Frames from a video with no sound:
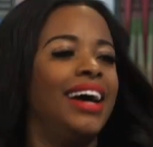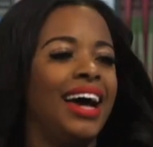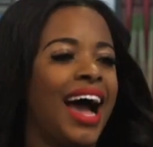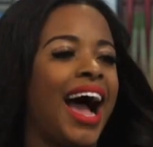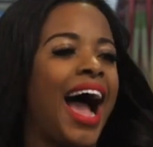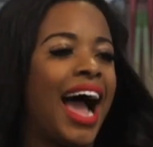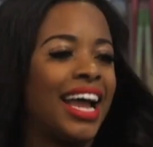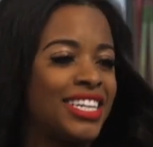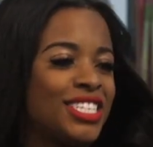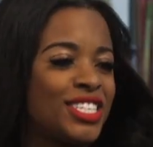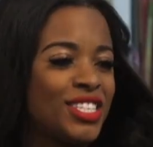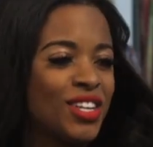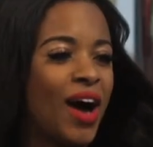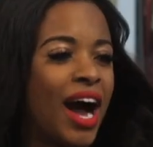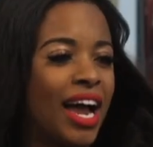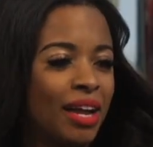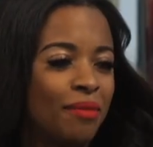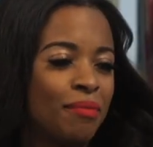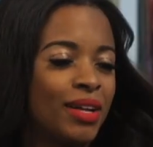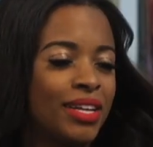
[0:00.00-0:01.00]
I just know how
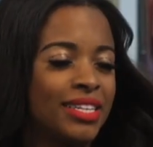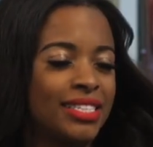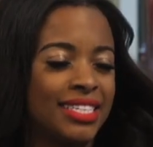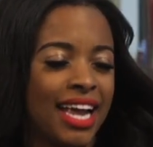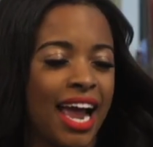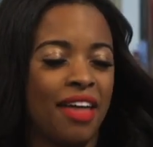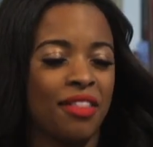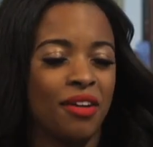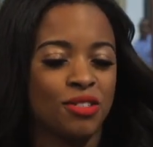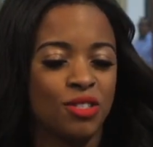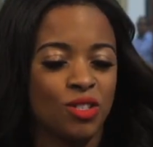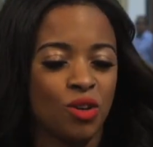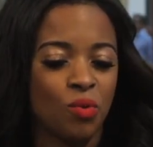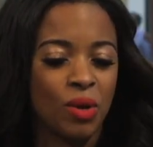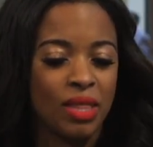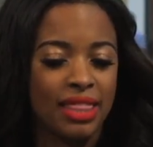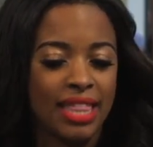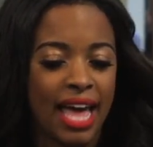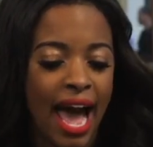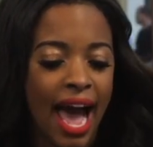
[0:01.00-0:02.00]
to pull it together. Yeah. So
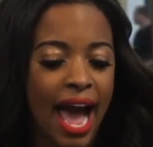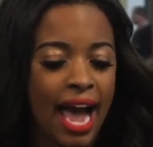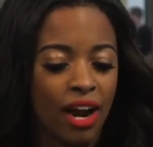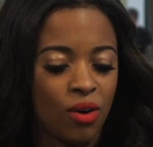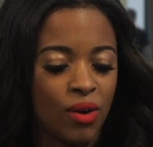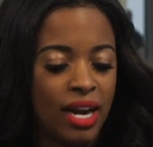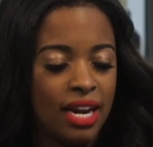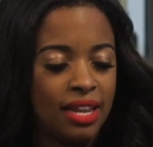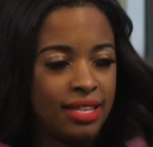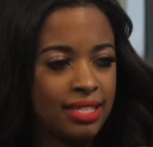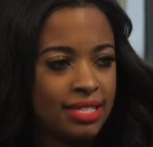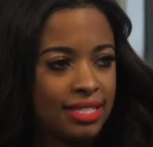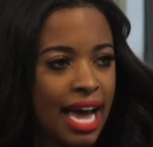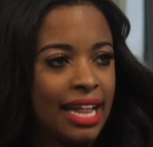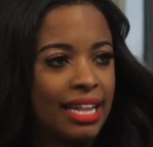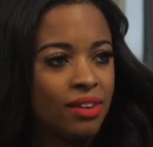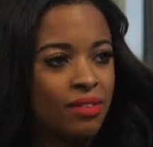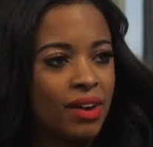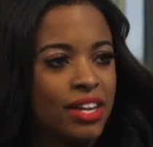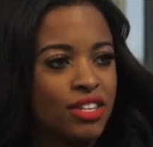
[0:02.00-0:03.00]
with that, I created the Style
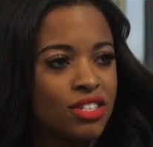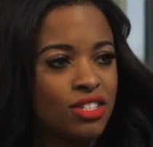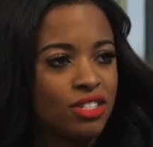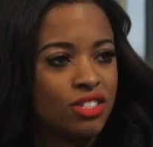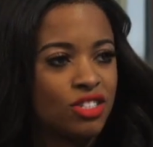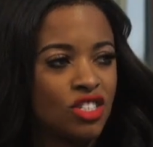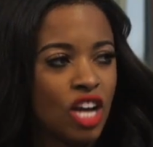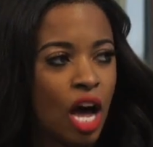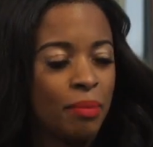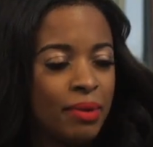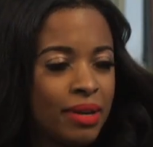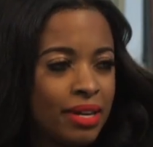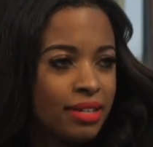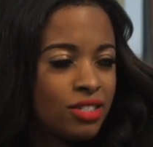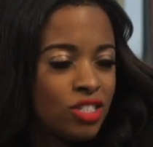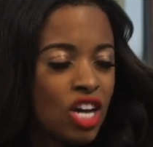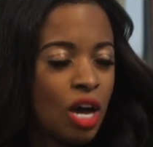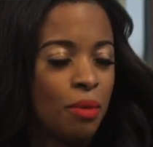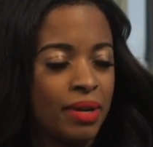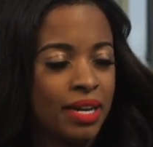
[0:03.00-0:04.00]
It Rich. Shop it,
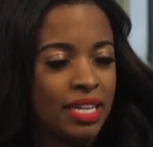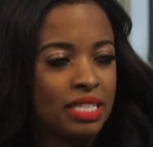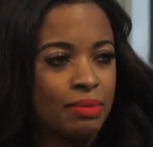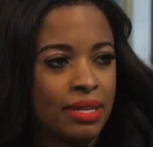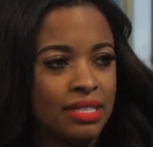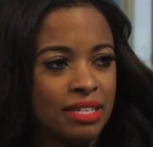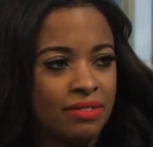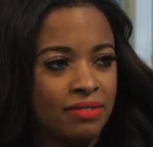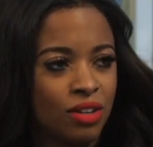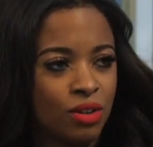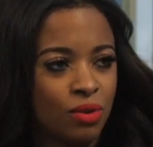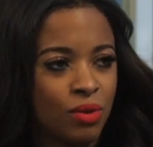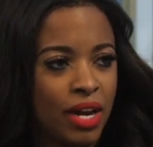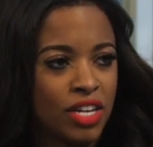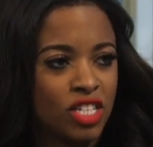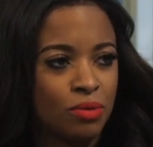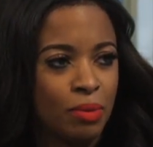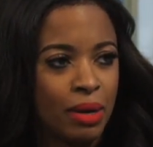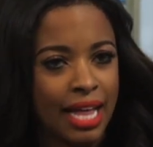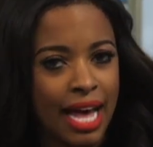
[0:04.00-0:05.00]
shop inexpensive, look
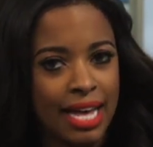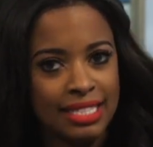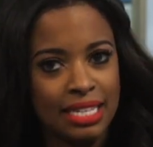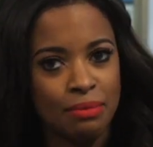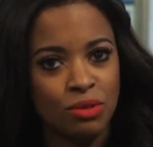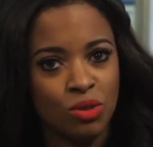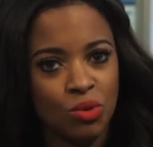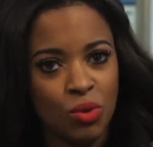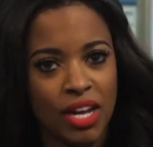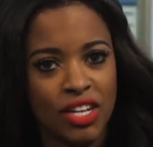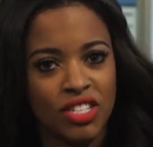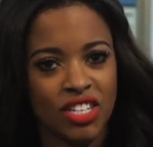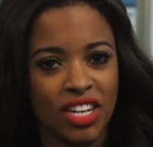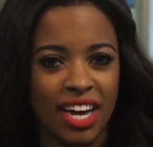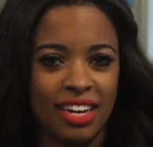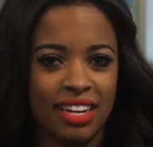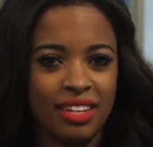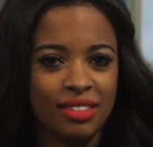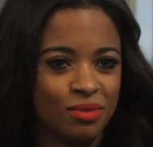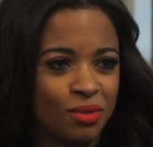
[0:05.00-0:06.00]
rich. My last name's Rich. It
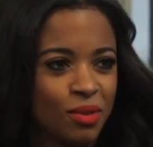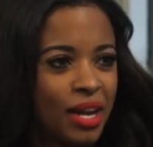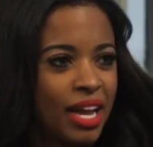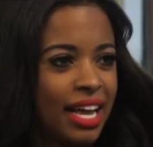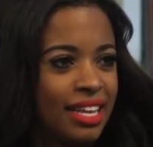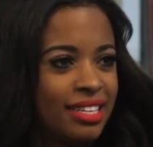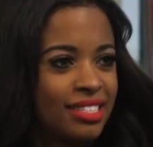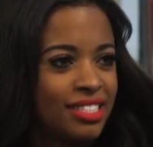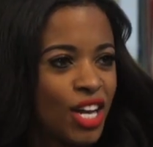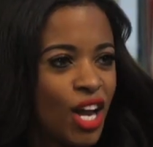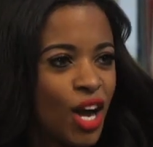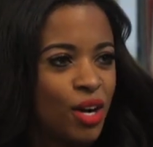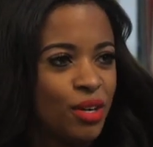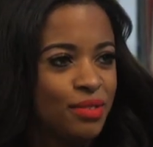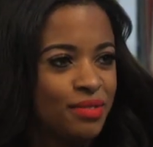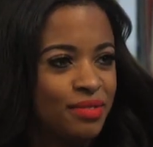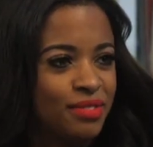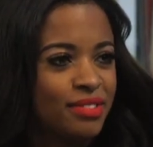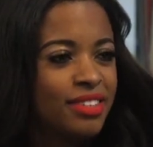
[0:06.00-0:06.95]
kind of rings, you know. Right.